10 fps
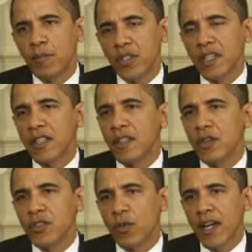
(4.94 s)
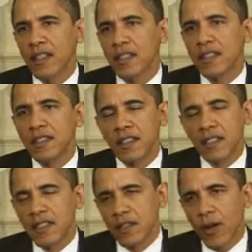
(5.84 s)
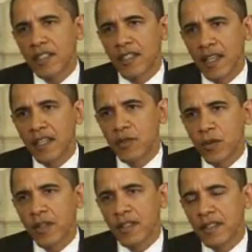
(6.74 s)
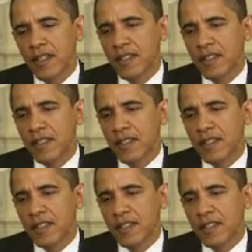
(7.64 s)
particularly those directed at Israel,